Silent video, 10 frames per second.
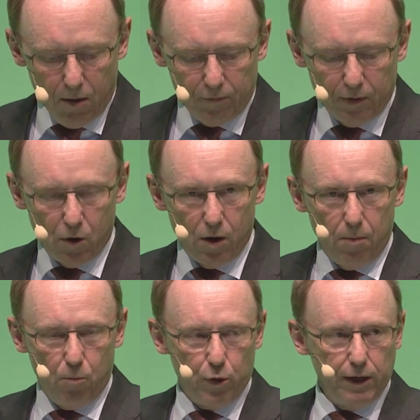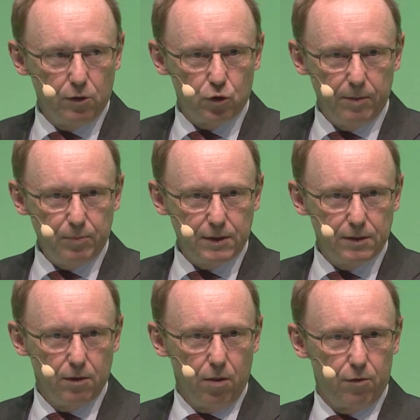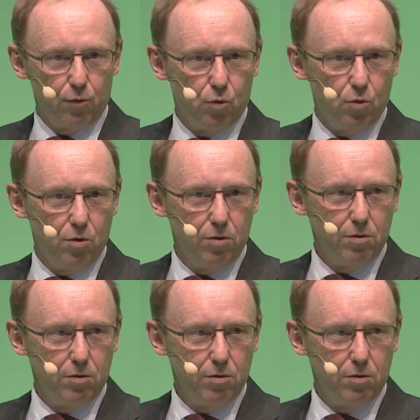We were booking trips through